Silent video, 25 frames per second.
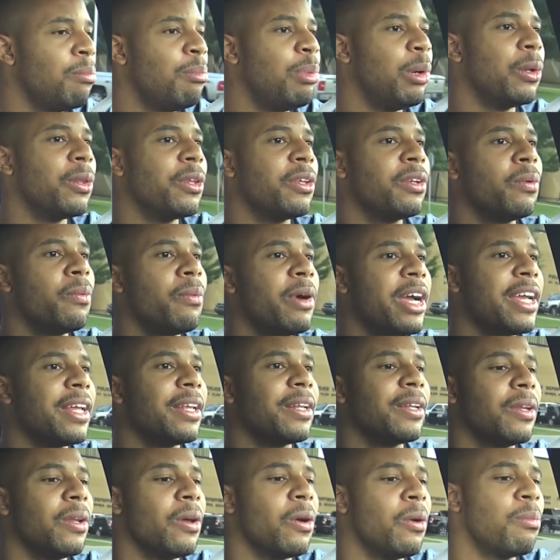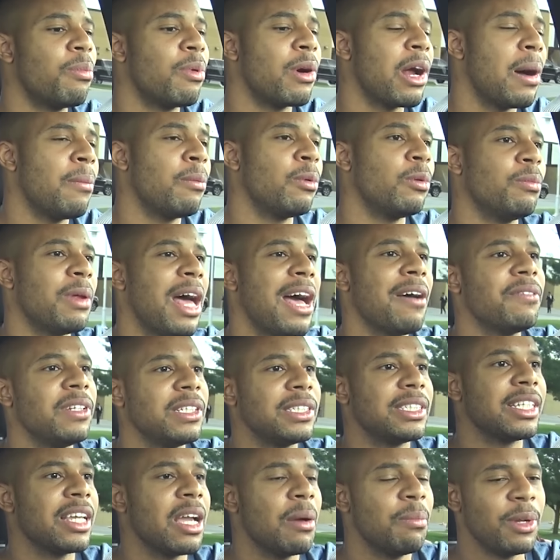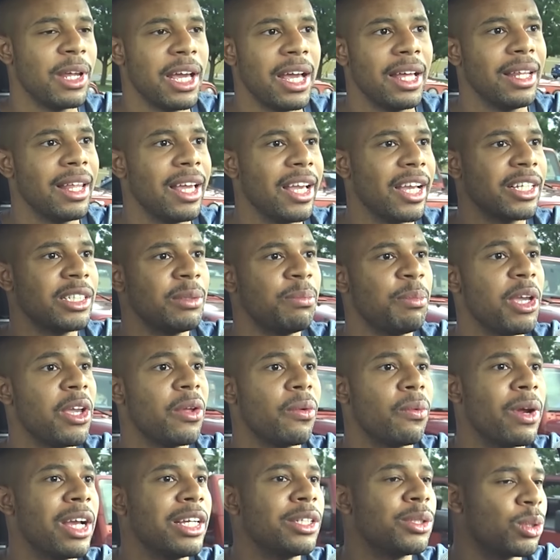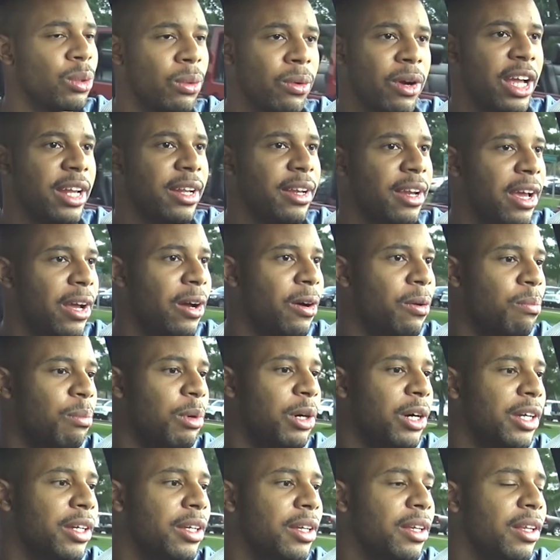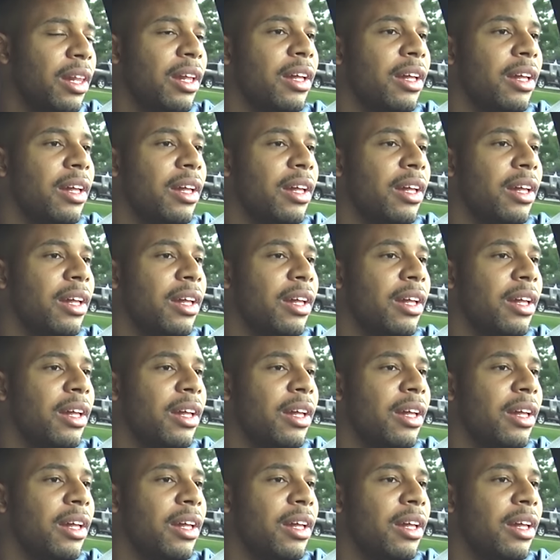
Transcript: Pulling the weight, no problem. Obviously, I'm not like a speed racer right now, but